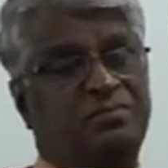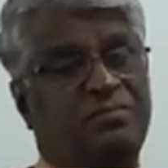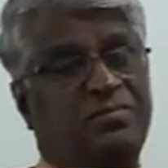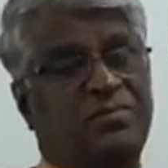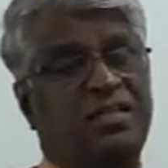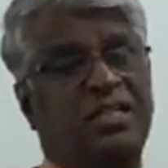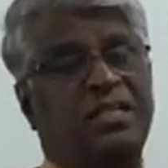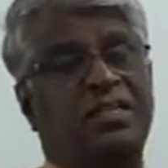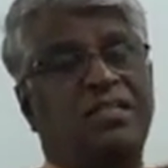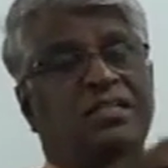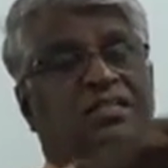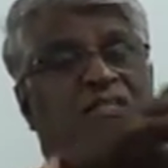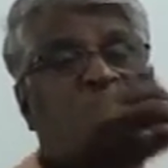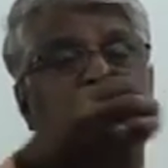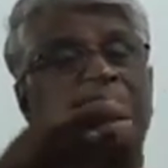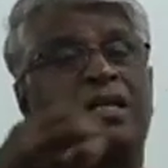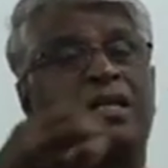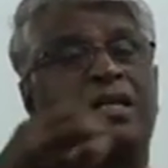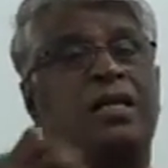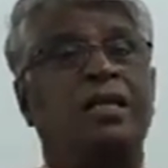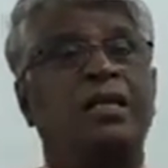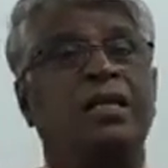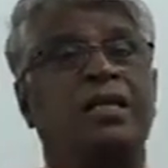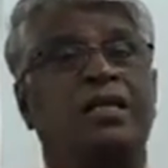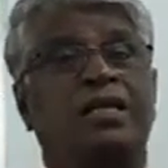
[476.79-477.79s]
There is
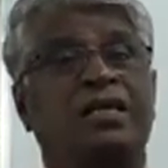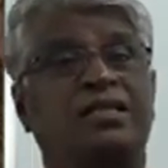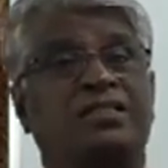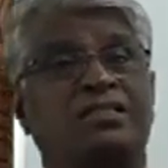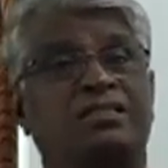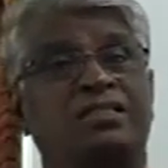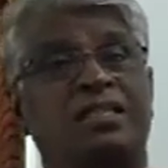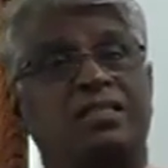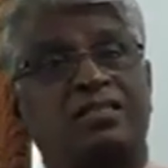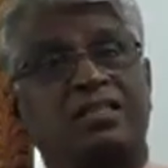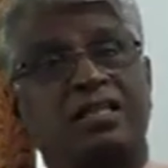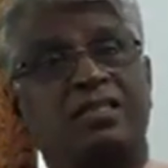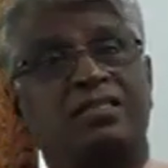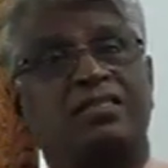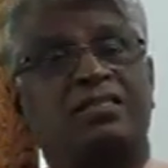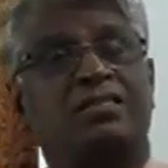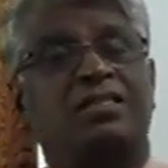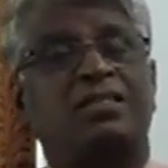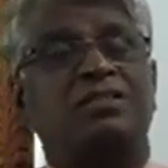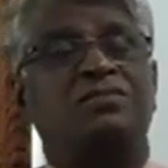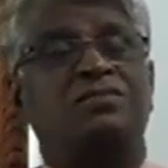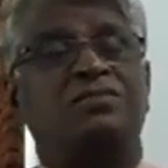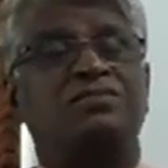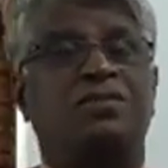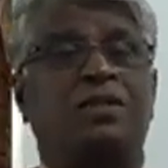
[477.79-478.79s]
a
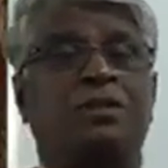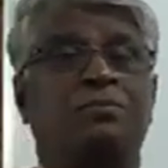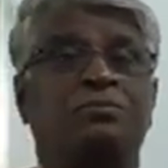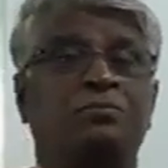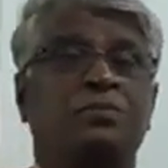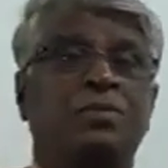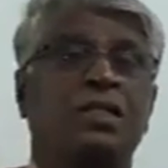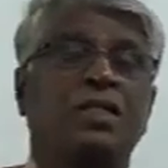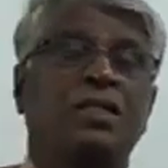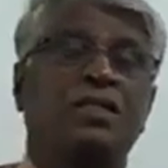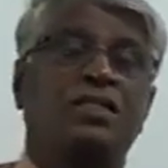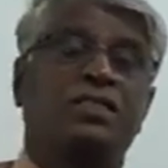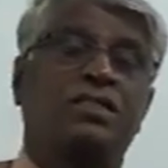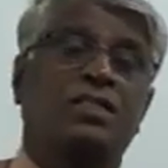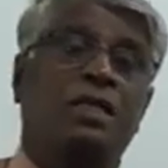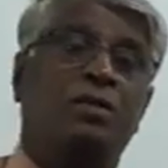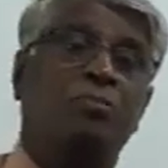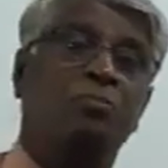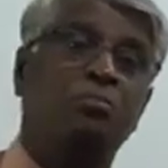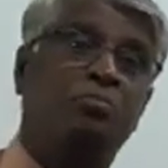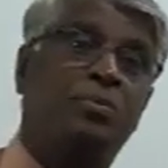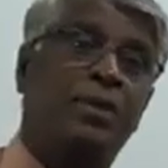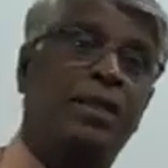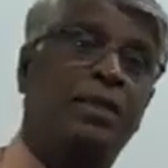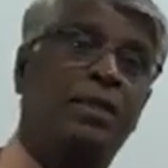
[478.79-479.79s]
suggestion from
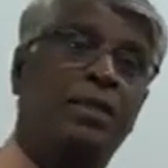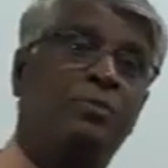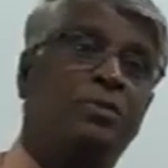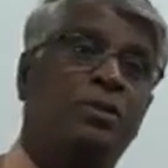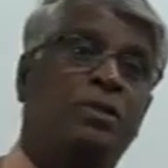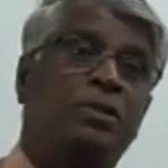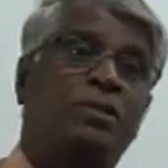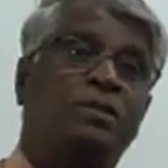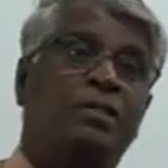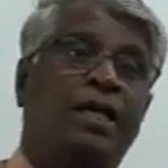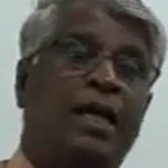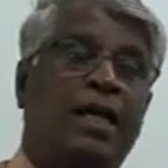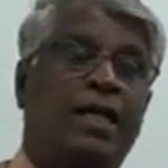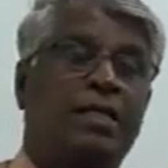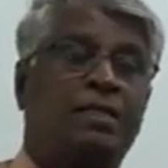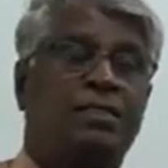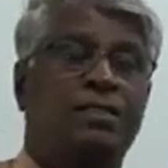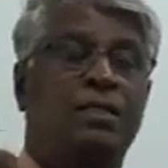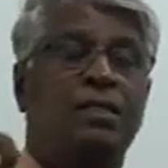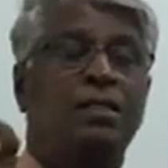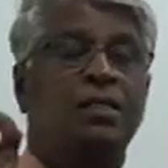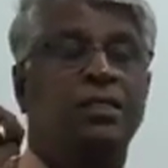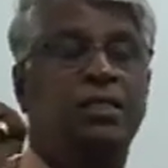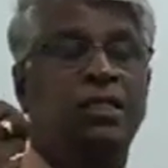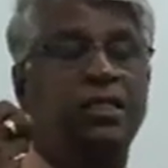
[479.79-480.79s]
some people that
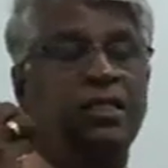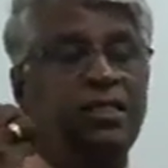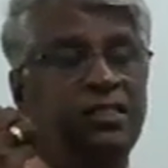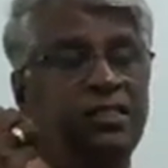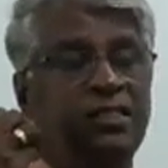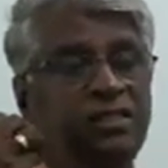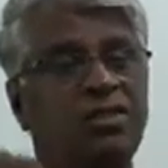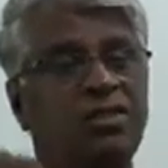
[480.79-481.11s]
in